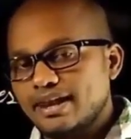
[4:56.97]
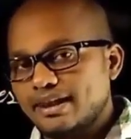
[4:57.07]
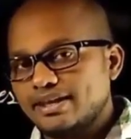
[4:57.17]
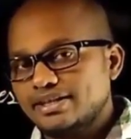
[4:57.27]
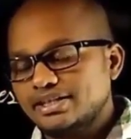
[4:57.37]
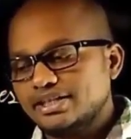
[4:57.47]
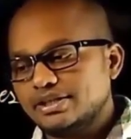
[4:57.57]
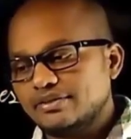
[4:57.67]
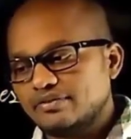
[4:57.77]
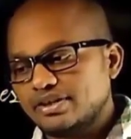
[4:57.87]
aligned in a
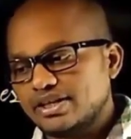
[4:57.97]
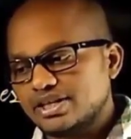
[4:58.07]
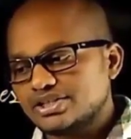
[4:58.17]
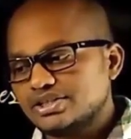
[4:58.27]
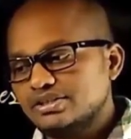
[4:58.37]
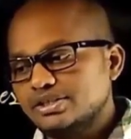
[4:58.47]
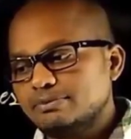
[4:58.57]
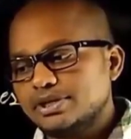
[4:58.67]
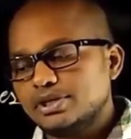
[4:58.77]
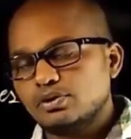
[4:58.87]
different direction
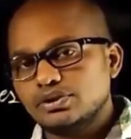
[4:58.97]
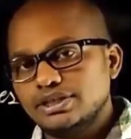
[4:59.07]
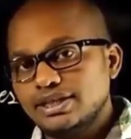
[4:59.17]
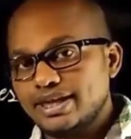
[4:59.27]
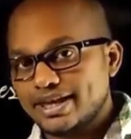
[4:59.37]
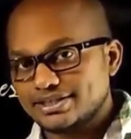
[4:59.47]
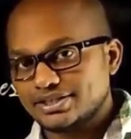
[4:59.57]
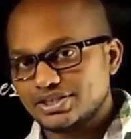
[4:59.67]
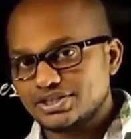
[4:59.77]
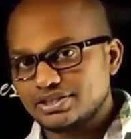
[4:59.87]
depending on the
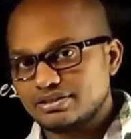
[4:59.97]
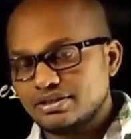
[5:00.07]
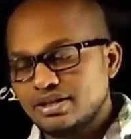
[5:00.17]
excitation,